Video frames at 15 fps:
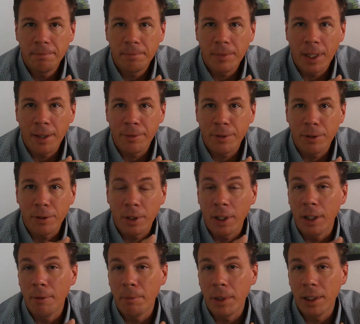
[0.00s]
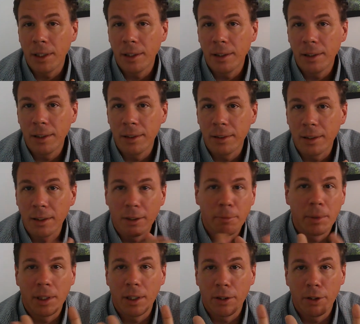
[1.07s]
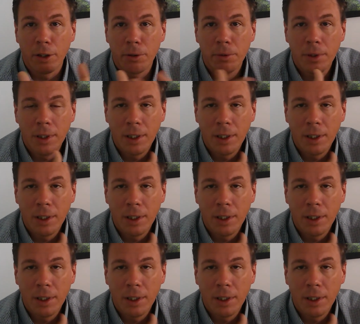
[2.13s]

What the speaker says: after Colombia is a little bit unknown.